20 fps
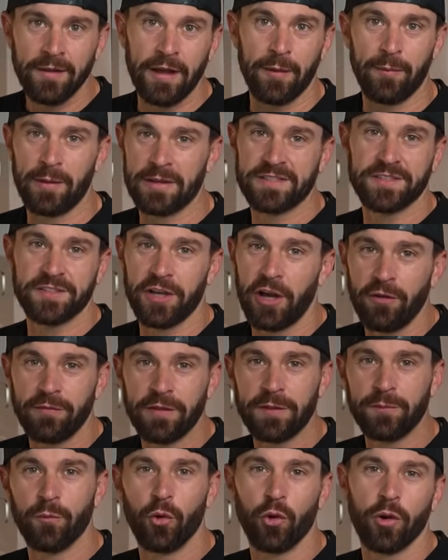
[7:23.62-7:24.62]
Now by
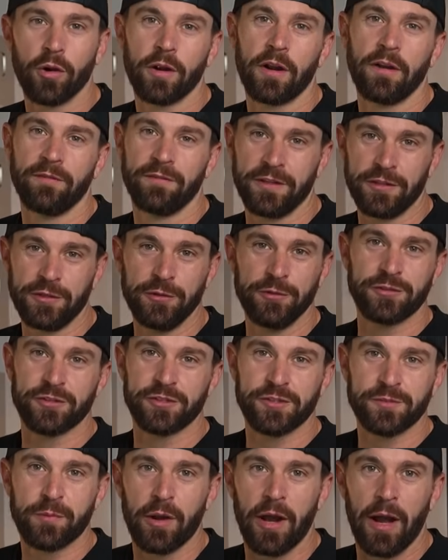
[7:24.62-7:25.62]
solving more of the
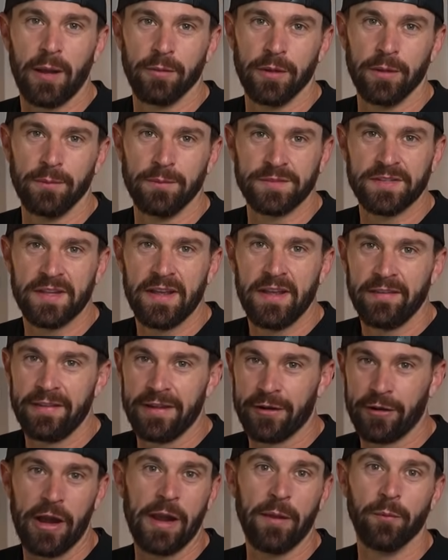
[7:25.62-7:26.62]
user's problems,
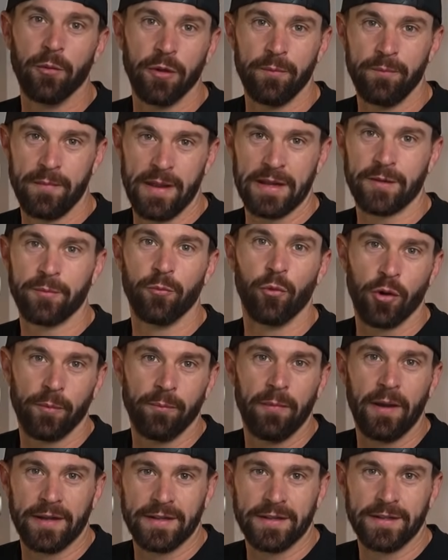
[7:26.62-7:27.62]
they are able to make more
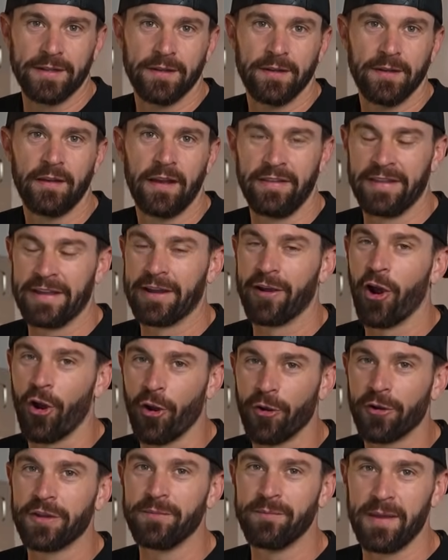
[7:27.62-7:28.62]
money and they are
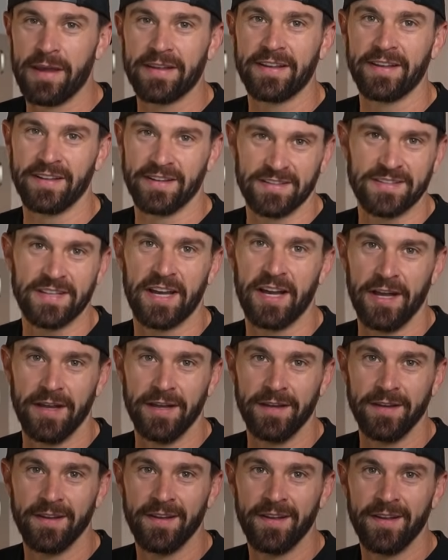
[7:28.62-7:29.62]
already making a
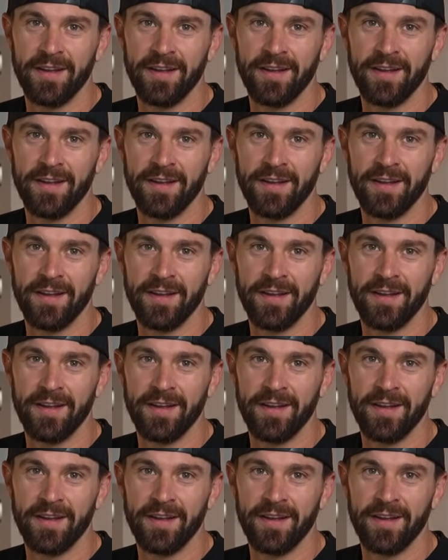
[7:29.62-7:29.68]
ton.